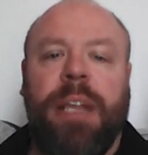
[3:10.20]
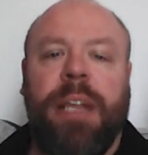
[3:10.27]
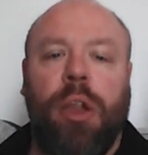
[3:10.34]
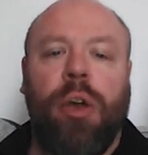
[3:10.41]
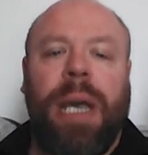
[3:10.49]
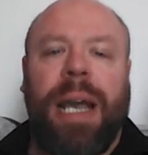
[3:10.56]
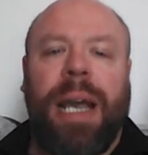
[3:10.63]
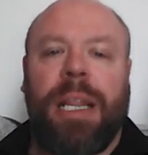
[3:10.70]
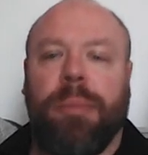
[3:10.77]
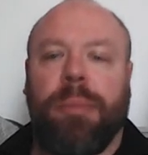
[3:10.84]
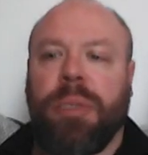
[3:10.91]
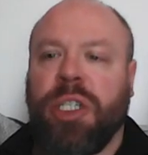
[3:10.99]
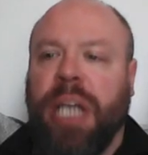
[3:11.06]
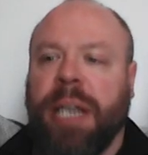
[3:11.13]
you look at the
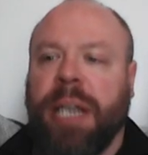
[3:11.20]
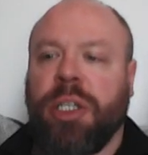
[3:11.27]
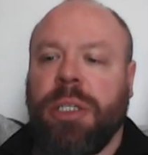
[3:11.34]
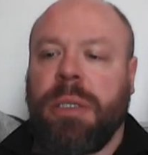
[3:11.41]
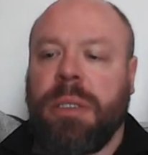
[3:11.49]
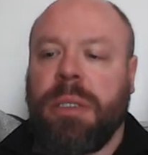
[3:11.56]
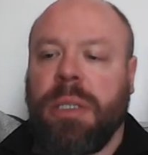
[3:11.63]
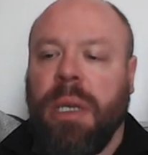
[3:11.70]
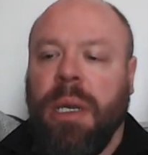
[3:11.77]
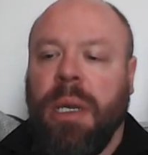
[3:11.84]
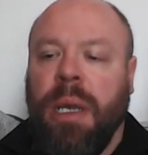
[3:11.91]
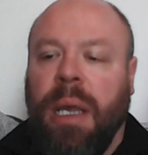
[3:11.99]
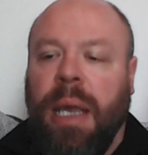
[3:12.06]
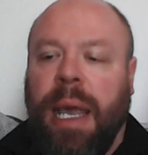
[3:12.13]
projections,
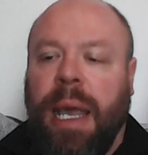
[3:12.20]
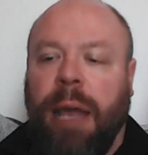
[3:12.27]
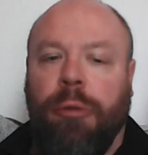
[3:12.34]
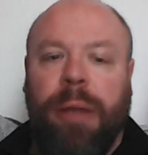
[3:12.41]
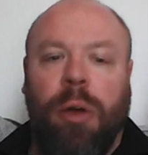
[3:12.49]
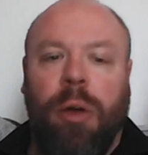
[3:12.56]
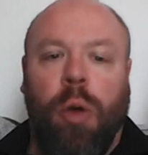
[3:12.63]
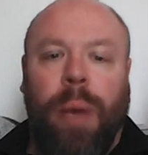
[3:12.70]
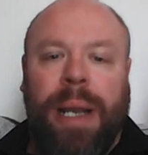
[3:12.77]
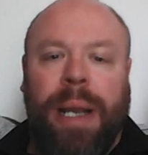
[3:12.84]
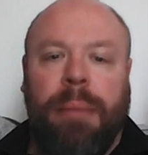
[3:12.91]
real quick,